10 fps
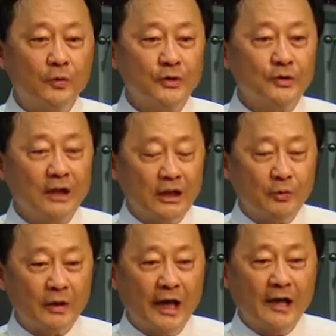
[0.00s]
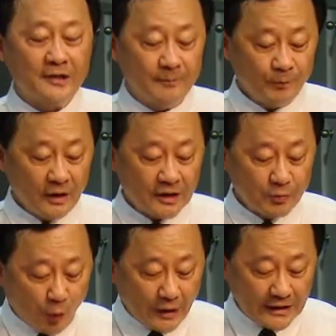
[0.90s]
question that you would ask
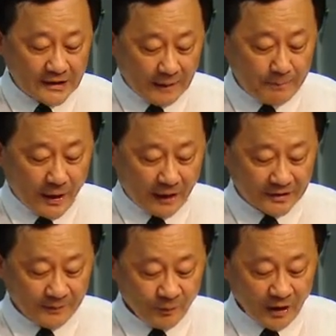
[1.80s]
is, what is impact